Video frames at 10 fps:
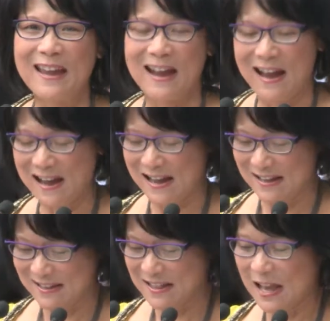Yeah,
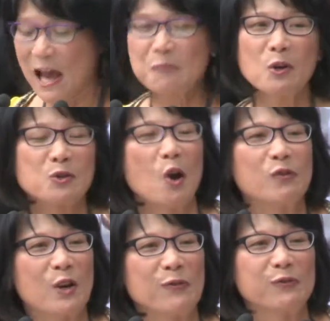that was
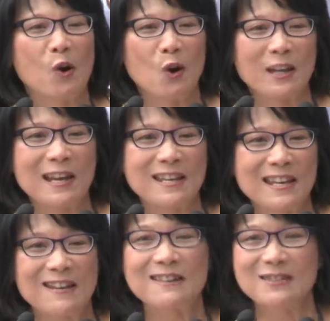over forty
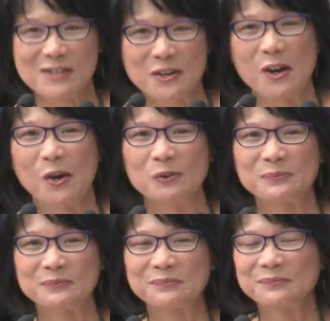years ago.
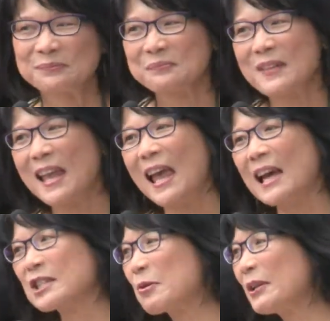
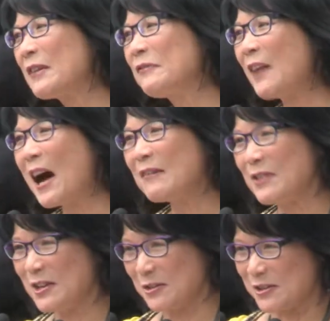And twenty-five
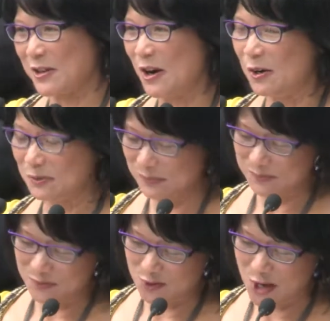years ago,
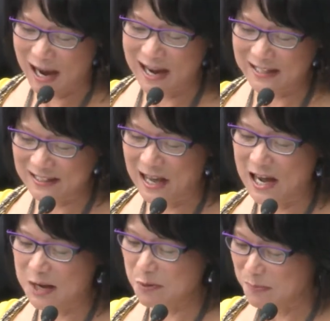Jack and
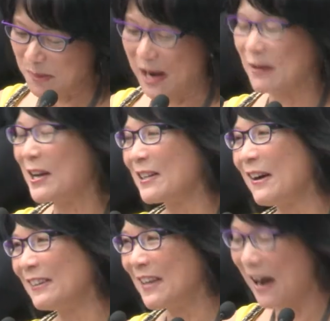I were married
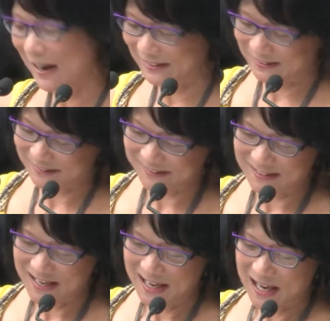on the island,
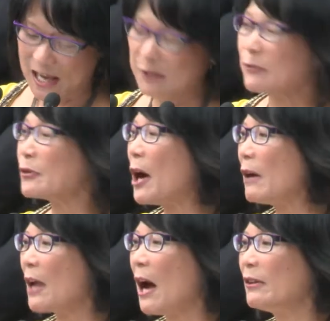and
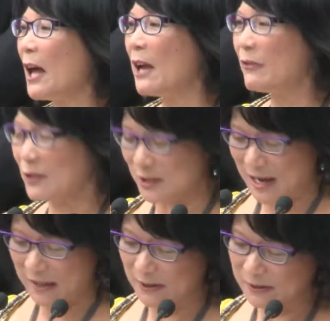throughout our life
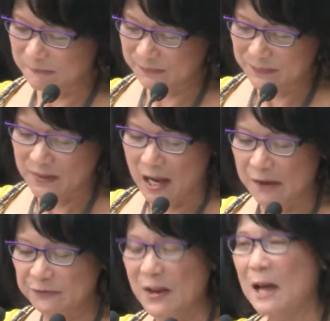together,
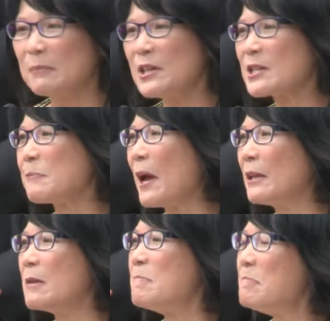our family
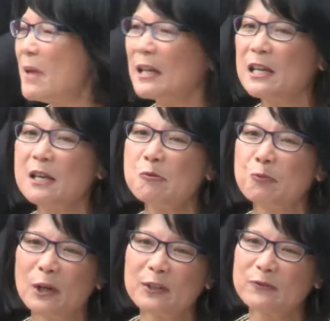spent many
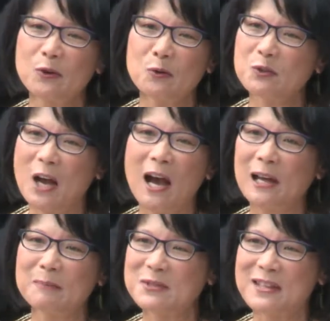wonderful
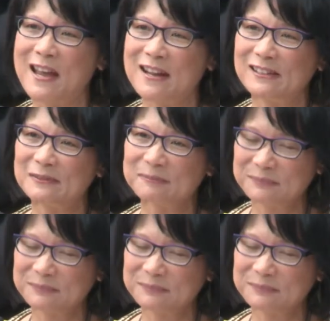times there.